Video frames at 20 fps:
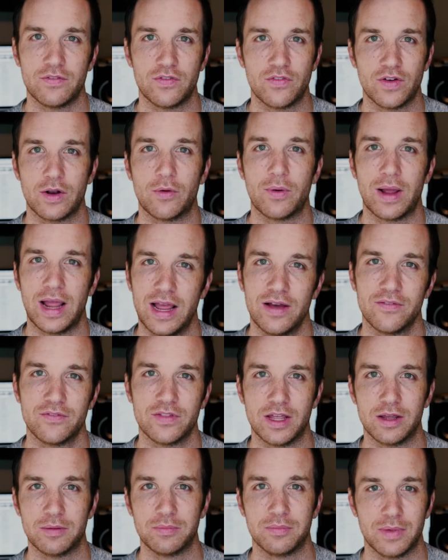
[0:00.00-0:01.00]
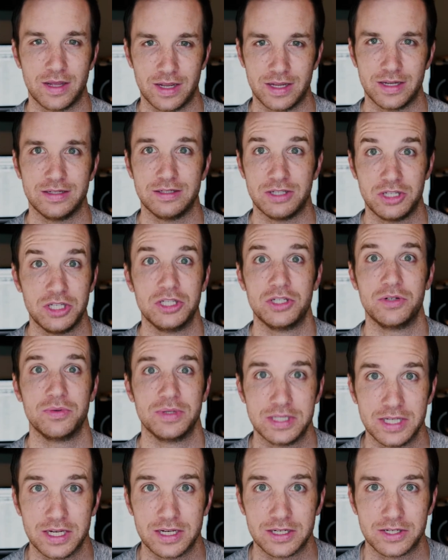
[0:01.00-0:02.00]
If I don't have them, I cease to
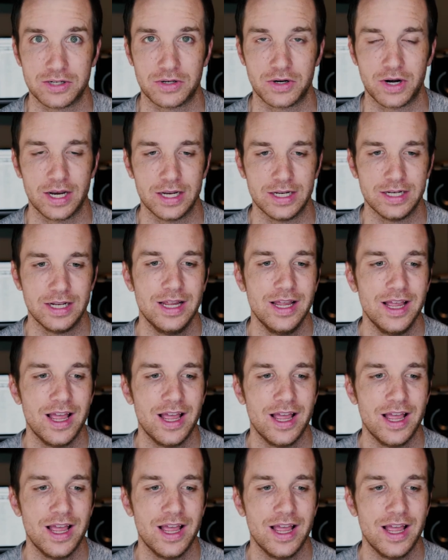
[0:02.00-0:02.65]
exist, right?